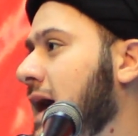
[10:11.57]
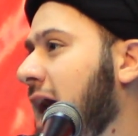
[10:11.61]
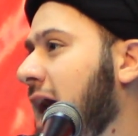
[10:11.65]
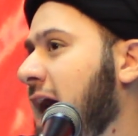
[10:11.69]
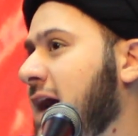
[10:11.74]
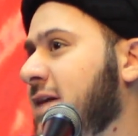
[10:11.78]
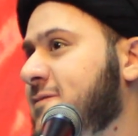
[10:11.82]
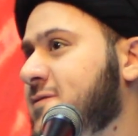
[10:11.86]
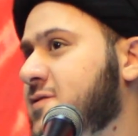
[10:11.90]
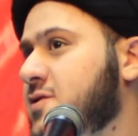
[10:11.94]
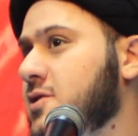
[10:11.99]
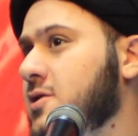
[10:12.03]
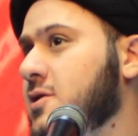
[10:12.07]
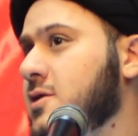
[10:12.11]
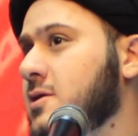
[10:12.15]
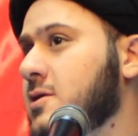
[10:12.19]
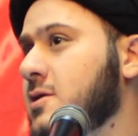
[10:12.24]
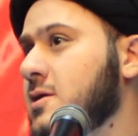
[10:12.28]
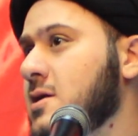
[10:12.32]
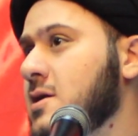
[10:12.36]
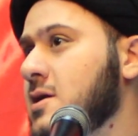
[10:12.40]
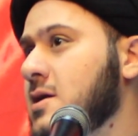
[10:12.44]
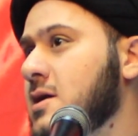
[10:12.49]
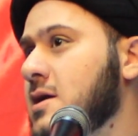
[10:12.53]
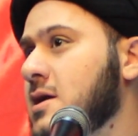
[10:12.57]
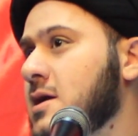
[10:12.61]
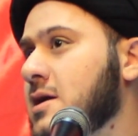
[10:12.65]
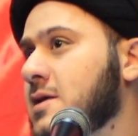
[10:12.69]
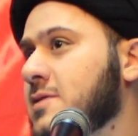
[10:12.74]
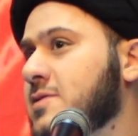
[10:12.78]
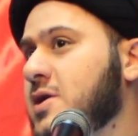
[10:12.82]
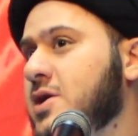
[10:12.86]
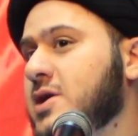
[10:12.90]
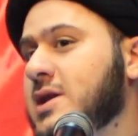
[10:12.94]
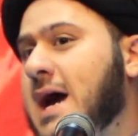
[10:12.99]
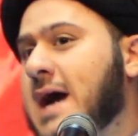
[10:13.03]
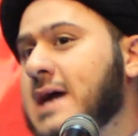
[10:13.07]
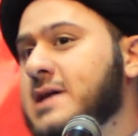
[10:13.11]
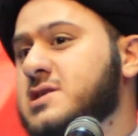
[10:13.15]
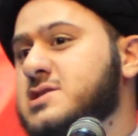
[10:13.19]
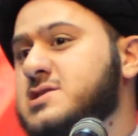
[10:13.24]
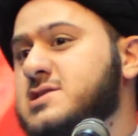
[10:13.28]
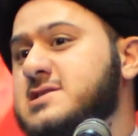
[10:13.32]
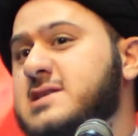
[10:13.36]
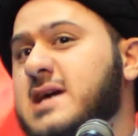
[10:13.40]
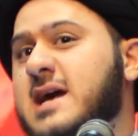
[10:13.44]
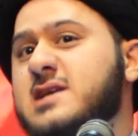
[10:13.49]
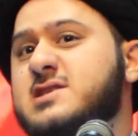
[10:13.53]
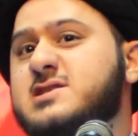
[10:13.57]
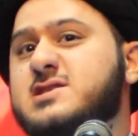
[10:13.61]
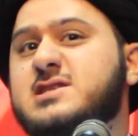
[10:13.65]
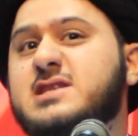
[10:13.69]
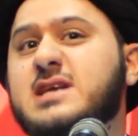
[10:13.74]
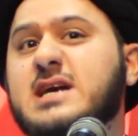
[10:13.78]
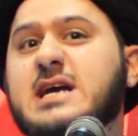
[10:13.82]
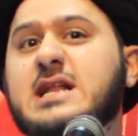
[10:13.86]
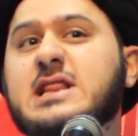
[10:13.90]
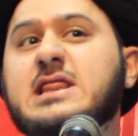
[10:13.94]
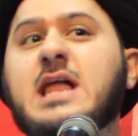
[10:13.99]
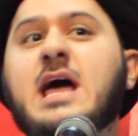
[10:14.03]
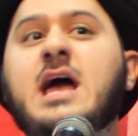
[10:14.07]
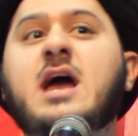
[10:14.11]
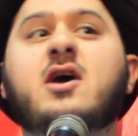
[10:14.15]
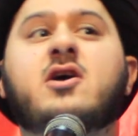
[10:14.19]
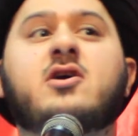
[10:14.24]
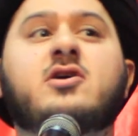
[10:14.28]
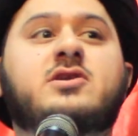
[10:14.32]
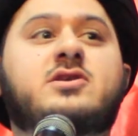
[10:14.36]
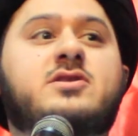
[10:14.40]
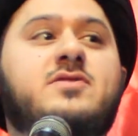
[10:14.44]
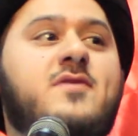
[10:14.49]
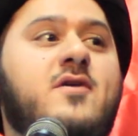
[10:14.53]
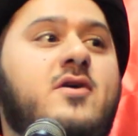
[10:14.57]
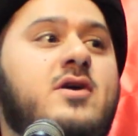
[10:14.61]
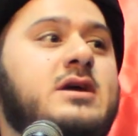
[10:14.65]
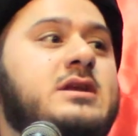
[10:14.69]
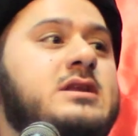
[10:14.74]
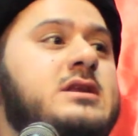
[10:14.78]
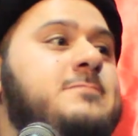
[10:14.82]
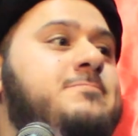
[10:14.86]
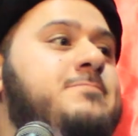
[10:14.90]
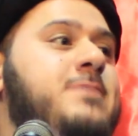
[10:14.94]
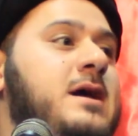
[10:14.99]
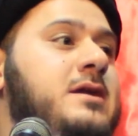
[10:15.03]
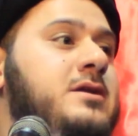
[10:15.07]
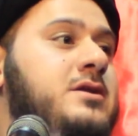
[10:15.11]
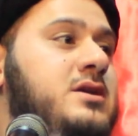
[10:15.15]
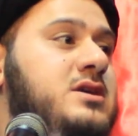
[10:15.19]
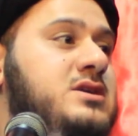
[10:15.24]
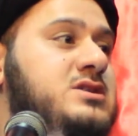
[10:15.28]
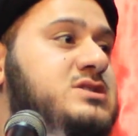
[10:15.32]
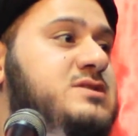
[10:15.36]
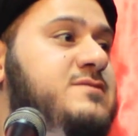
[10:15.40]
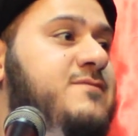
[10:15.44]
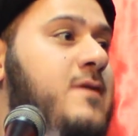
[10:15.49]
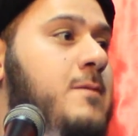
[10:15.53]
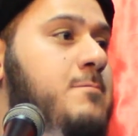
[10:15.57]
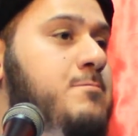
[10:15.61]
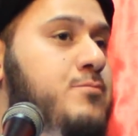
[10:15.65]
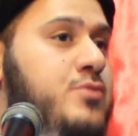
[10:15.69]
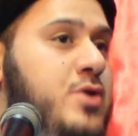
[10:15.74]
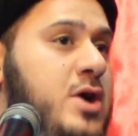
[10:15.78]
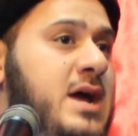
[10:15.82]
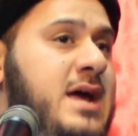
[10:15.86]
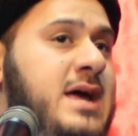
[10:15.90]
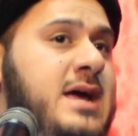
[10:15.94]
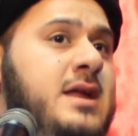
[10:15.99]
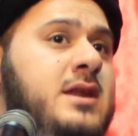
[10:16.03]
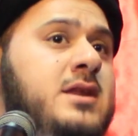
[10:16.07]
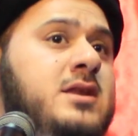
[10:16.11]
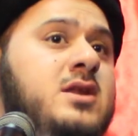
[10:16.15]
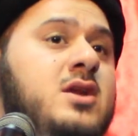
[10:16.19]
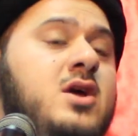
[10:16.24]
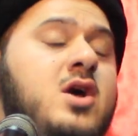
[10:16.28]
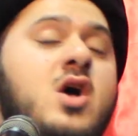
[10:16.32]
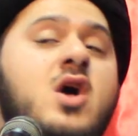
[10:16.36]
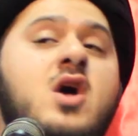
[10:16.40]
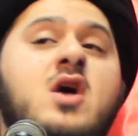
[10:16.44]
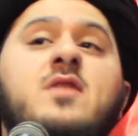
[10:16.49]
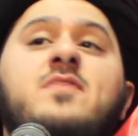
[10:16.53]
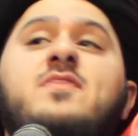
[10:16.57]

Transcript: After the United States declared their independence from Britain,